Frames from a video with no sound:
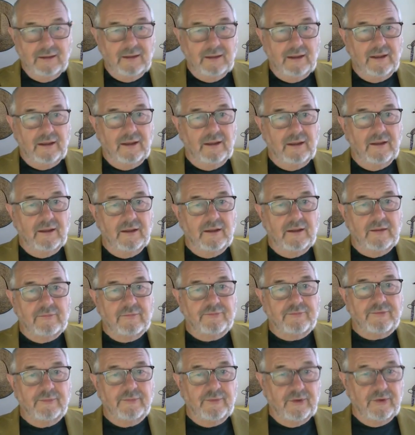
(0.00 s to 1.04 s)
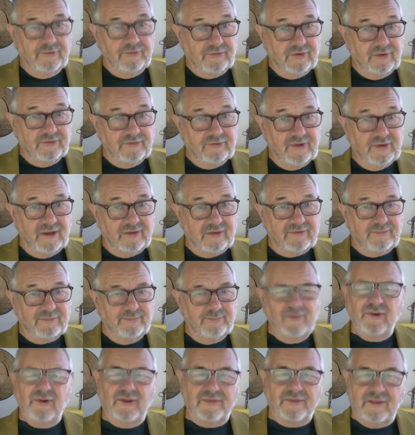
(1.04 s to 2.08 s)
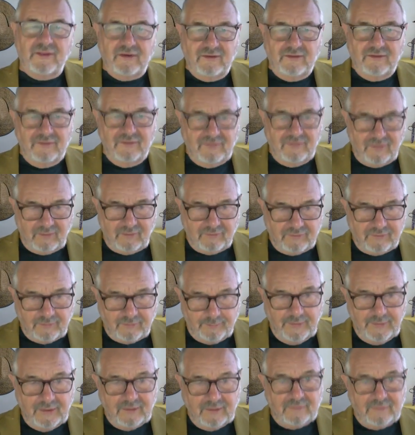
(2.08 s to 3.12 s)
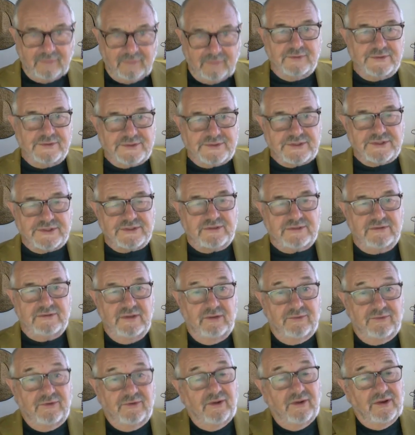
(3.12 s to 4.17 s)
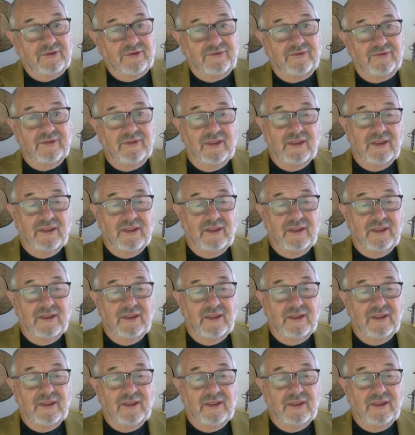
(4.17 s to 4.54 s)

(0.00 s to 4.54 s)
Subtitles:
from those contacts, but not that was about, it was just, that was nice.